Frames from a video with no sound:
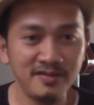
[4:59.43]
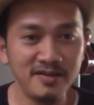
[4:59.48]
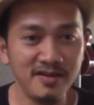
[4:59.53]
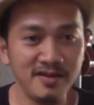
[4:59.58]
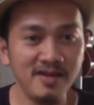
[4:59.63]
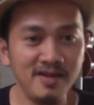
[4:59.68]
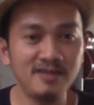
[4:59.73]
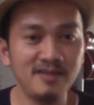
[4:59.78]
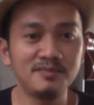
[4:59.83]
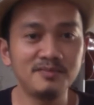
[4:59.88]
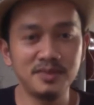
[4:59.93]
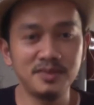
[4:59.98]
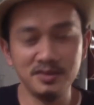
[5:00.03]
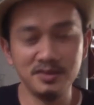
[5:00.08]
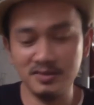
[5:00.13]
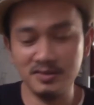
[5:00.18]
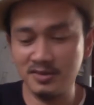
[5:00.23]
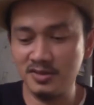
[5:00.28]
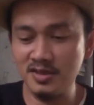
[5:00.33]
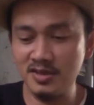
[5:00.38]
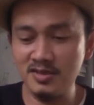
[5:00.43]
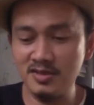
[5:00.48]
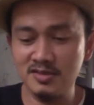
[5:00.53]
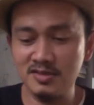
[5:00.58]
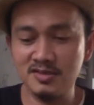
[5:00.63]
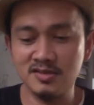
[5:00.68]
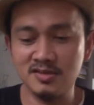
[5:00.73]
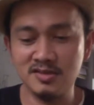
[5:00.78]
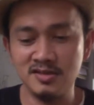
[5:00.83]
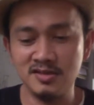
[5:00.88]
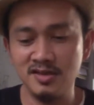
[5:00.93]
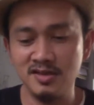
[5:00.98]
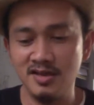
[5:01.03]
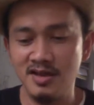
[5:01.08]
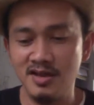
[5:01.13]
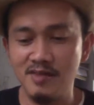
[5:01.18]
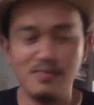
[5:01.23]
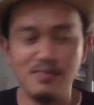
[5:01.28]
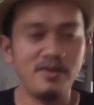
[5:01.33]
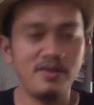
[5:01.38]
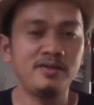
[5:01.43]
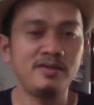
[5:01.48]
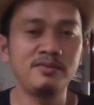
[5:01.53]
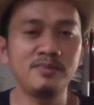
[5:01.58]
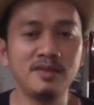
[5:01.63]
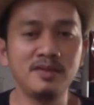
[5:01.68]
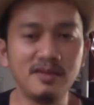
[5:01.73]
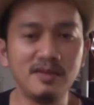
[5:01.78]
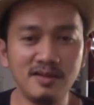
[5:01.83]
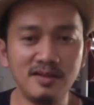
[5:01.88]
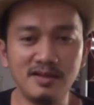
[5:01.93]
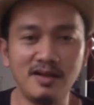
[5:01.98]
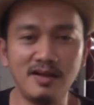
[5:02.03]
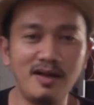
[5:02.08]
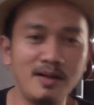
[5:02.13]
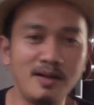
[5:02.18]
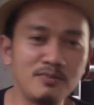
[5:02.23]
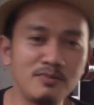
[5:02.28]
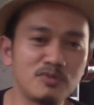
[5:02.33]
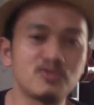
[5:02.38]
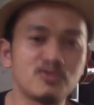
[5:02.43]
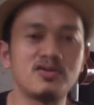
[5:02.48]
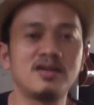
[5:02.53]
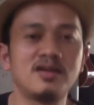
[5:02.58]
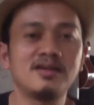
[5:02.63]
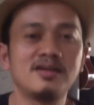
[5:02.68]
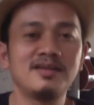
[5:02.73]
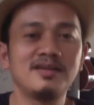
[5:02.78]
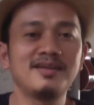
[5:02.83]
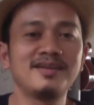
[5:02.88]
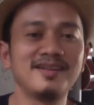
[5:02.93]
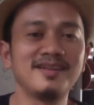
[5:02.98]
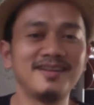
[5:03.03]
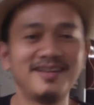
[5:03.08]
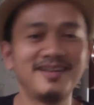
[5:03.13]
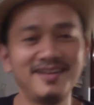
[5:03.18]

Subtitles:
Yeah, because since pandemic, I'm struggling.